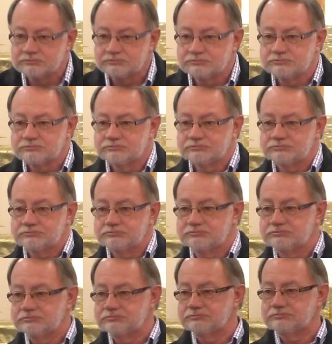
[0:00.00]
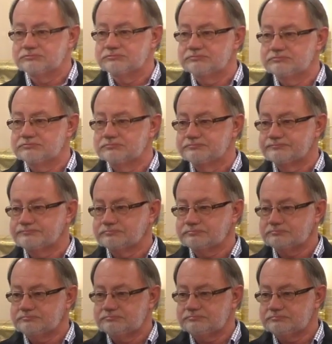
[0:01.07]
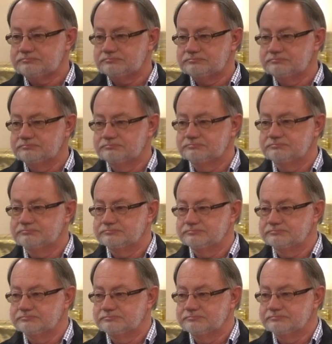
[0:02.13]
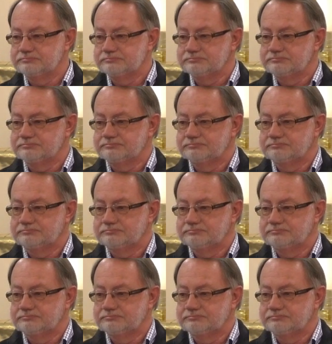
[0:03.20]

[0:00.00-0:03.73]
[no speech]